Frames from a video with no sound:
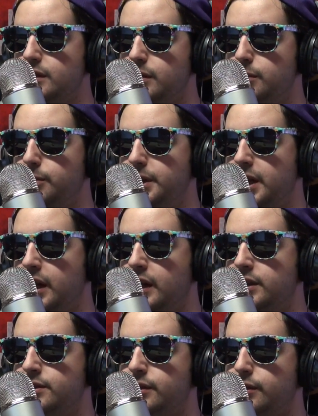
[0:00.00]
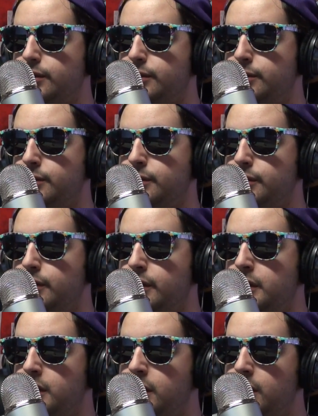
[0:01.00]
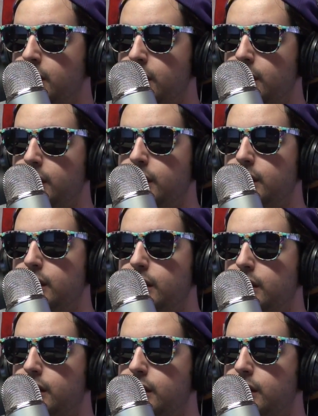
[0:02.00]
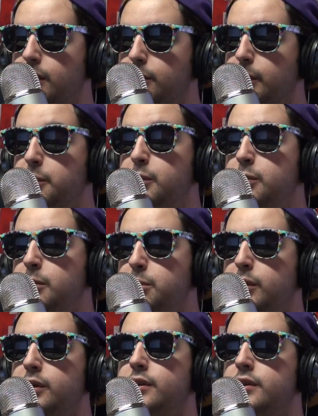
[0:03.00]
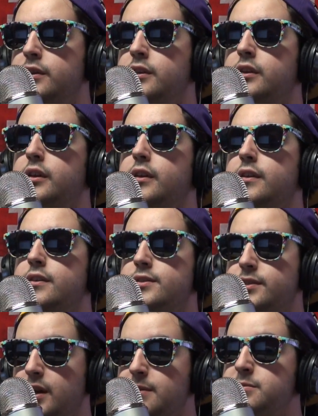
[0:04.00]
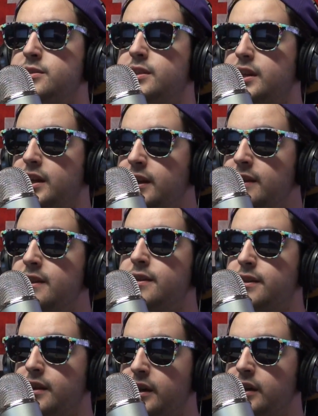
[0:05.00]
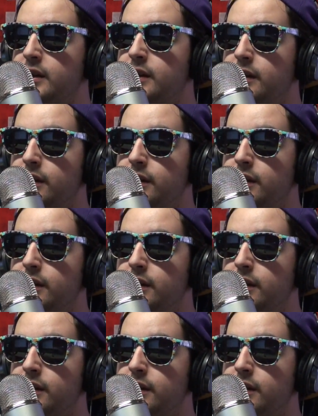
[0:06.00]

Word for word: we had to, when we were putting the subs in the thing,